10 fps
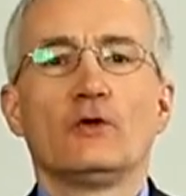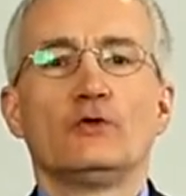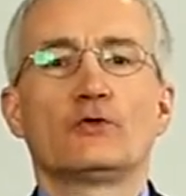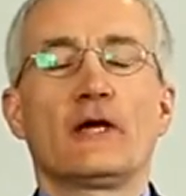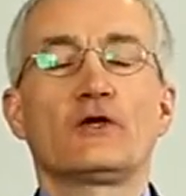
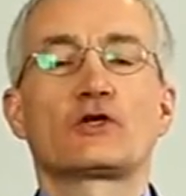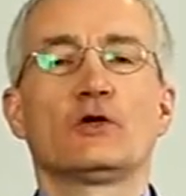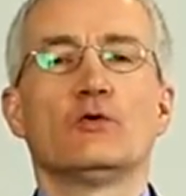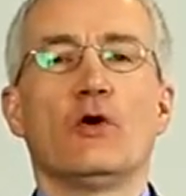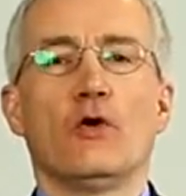You can
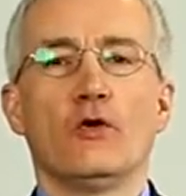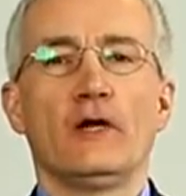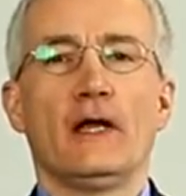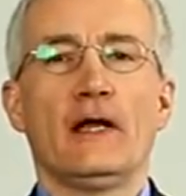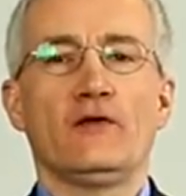show all
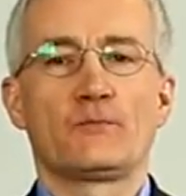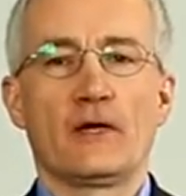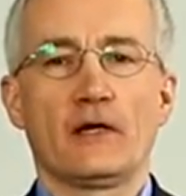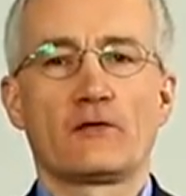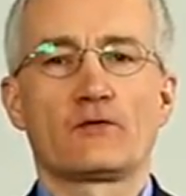
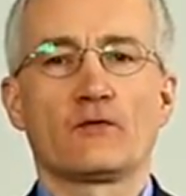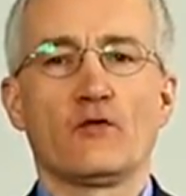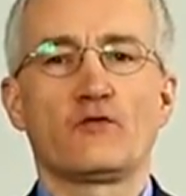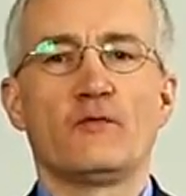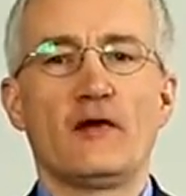aspects
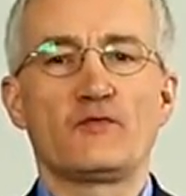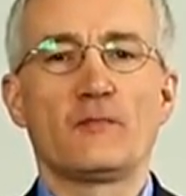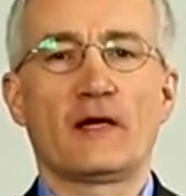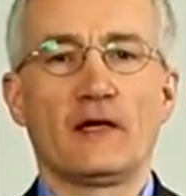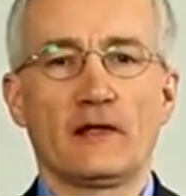of wave
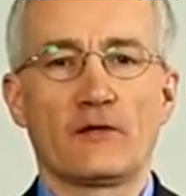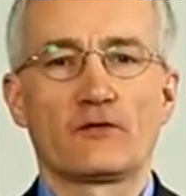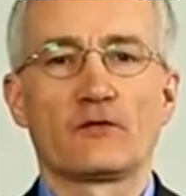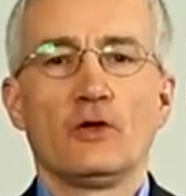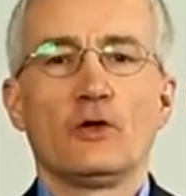mechanics.